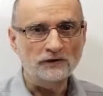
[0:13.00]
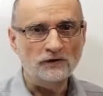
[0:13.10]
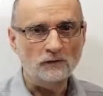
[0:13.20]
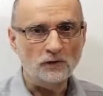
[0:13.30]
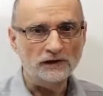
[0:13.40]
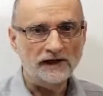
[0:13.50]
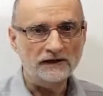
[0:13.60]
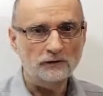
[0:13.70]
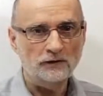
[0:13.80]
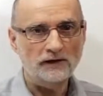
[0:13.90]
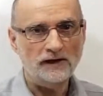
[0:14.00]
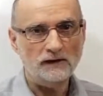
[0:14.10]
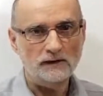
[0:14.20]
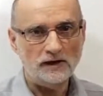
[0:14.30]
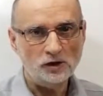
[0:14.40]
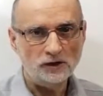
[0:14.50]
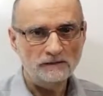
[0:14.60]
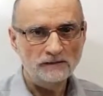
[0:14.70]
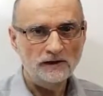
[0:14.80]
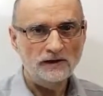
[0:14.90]
to the World Health
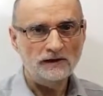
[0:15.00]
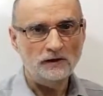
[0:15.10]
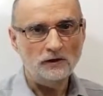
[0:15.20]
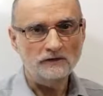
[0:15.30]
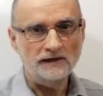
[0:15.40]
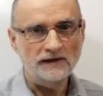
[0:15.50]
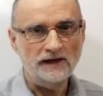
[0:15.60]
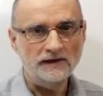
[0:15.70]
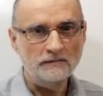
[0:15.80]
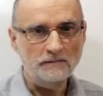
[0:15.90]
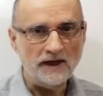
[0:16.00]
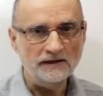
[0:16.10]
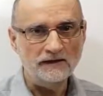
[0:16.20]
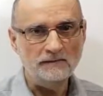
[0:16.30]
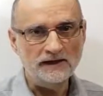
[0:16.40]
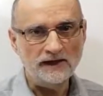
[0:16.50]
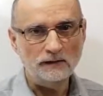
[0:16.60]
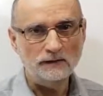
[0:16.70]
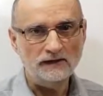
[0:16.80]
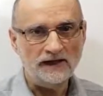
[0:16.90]
Organization, the COVID-19 pandemic
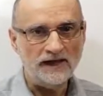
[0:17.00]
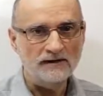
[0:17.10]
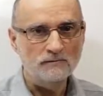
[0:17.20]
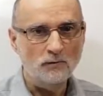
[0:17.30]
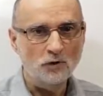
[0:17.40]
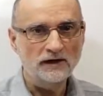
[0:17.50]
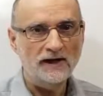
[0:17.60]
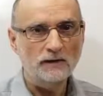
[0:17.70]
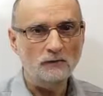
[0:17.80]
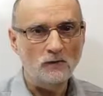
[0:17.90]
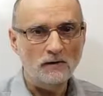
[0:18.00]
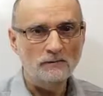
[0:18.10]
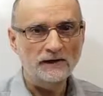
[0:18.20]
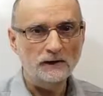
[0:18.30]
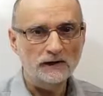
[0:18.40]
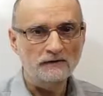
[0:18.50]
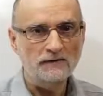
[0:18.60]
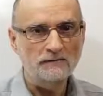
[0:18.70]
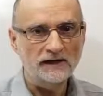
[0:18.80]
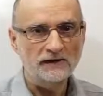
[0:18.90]
has claimed more than 1.7
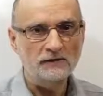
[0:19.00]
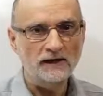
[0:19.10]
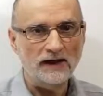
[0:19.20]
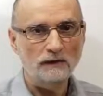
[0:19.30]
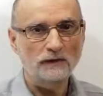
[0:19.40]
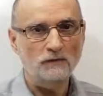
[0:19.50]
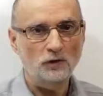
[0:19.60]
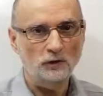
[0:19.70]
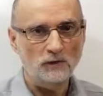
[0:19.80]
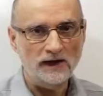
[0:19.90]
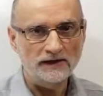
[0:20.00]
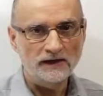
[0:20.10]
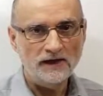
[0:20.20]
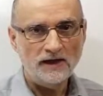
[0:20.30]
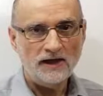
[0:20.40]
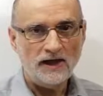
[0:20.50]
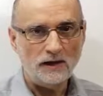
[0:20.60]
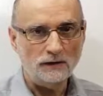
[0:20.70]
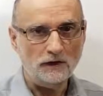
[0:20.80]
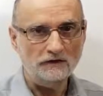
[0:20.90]
million lives worldwide
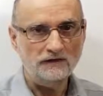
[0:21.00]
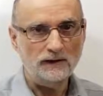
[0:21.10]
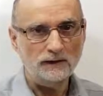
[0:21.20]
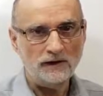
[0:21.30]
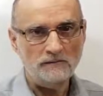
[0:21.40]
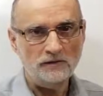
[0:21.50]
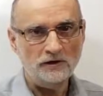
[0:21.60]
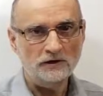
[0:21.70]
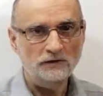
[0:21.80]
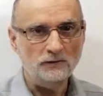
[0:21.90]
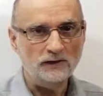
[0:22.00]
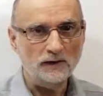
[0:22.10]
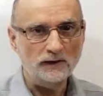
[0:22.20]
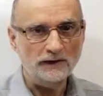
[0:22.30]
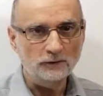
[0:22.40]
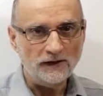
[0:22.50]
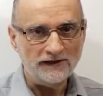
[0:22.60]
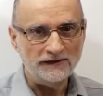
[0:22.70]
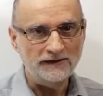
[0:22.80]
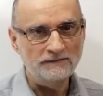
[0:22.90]
as of December
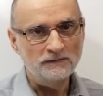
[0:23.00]
2020.